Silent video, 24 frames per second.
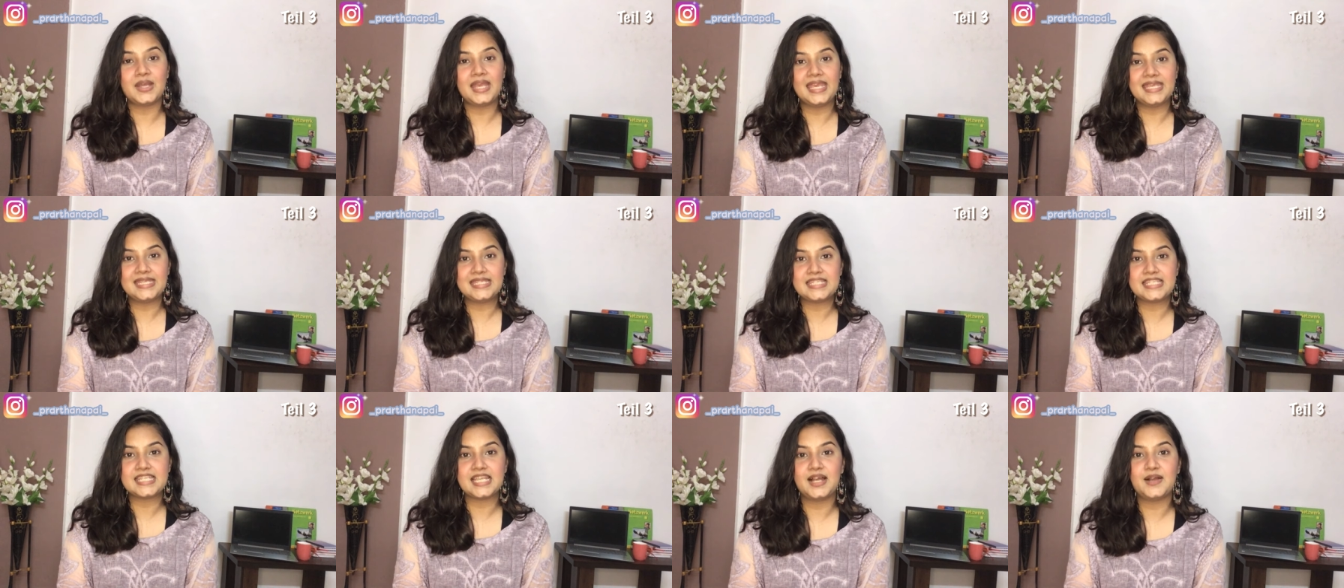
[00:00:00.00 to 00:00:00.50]

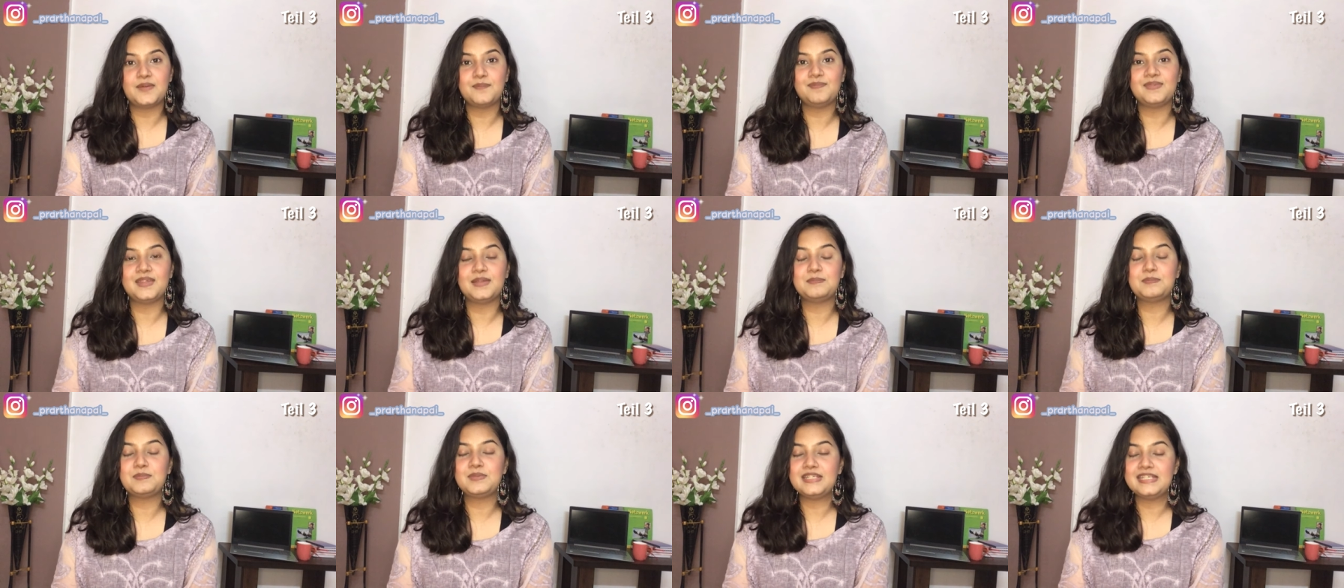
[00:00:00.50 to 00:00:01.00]
exam
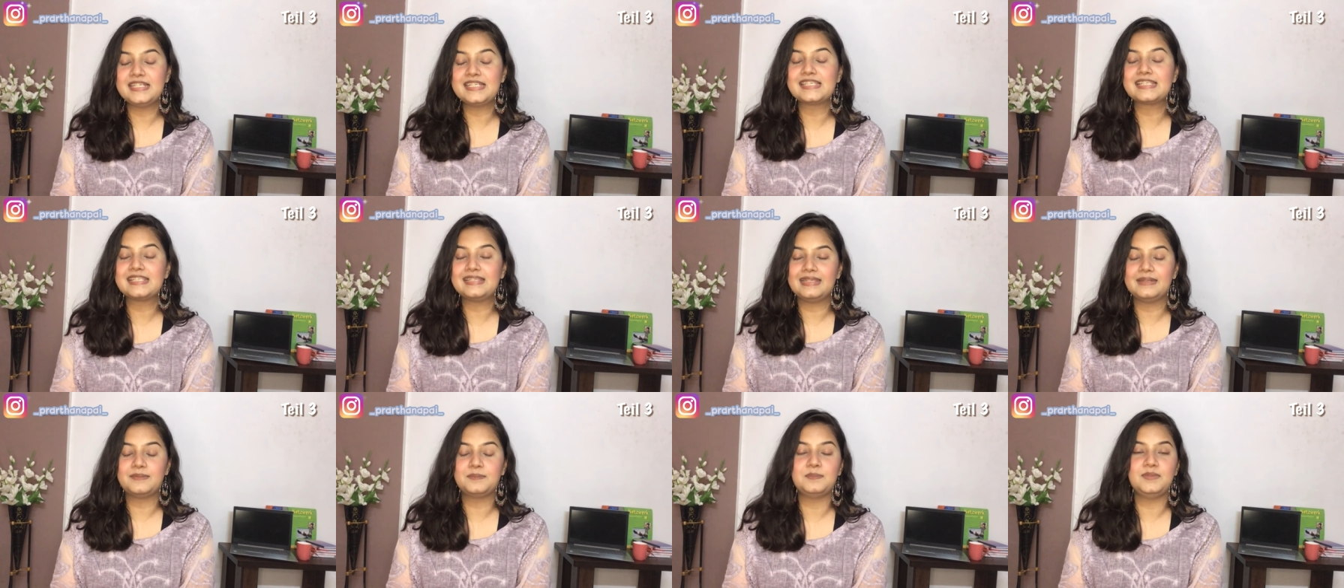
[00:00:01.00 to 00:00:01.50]
then please
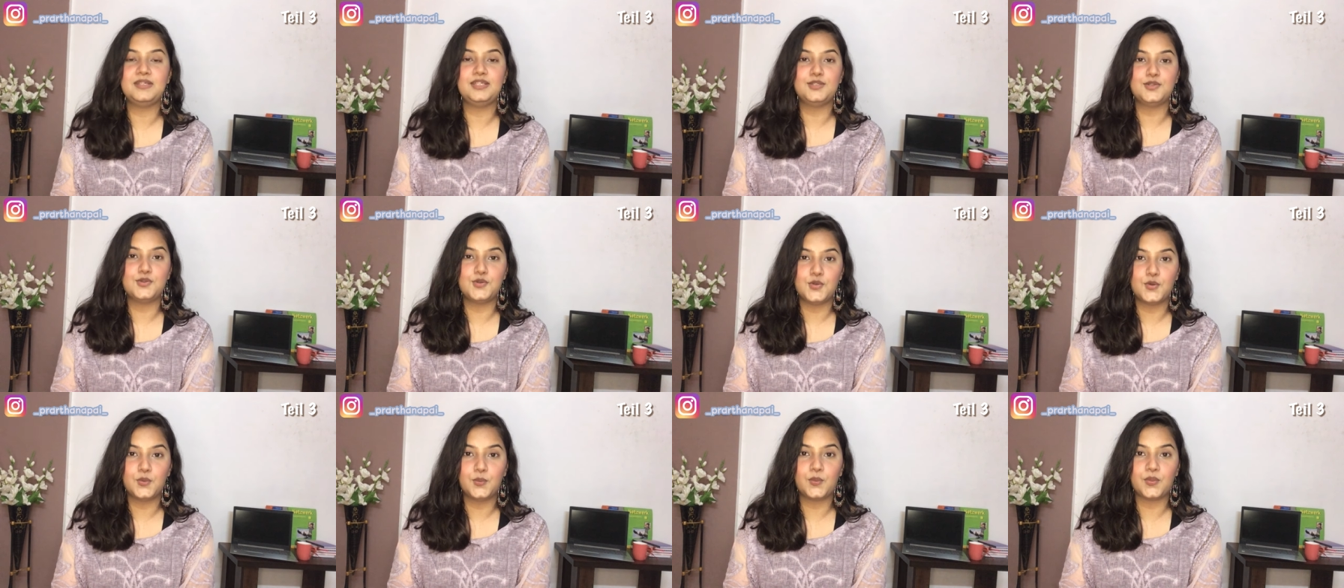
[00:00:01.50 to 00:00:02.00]
let me
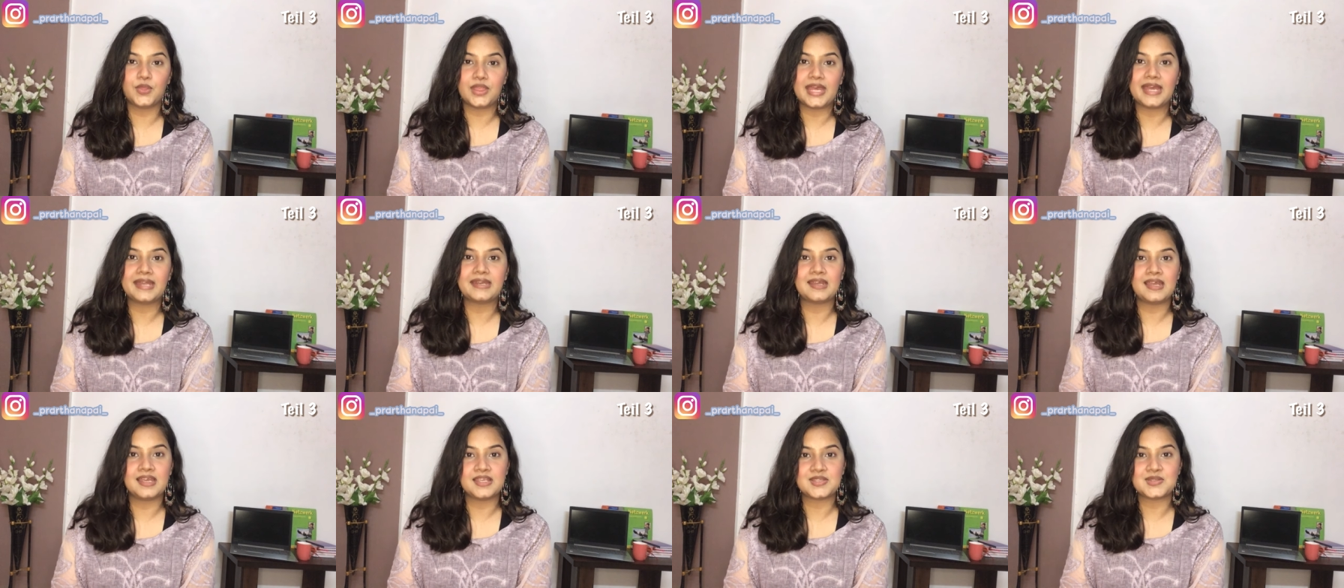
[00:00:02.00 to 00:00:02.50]
know that
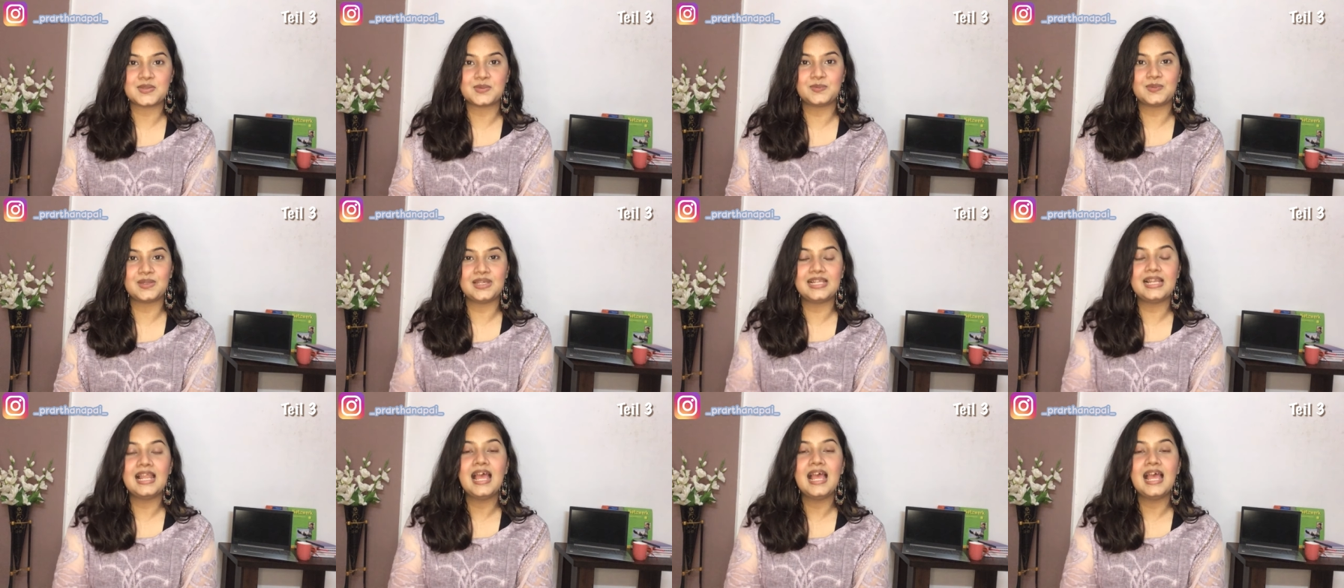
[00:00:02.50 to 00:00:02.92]
as well.